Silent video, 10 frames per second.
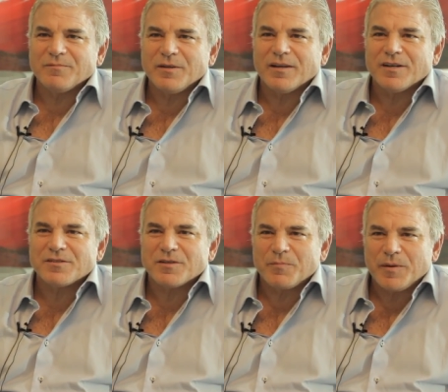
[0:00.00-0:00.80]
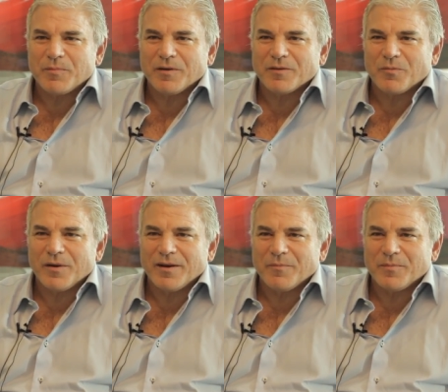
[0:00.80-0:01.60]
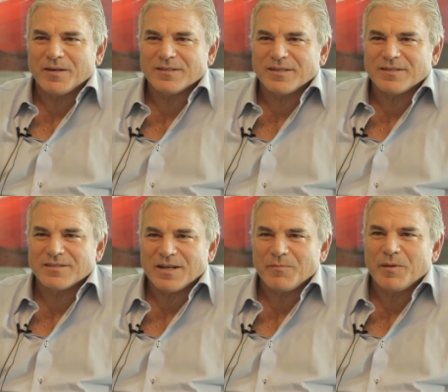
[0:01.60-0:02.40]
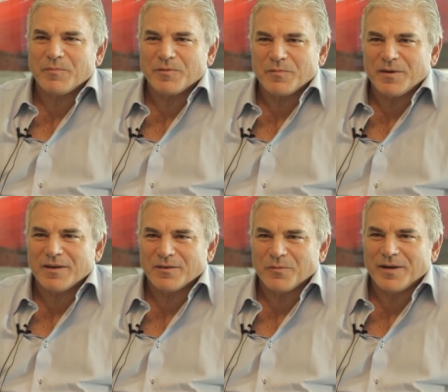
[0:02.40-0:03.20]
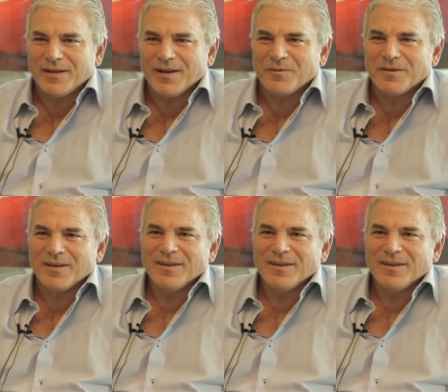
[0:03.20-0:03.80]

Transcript: be nice to the people on the way up because they're the same people you meet on the way down.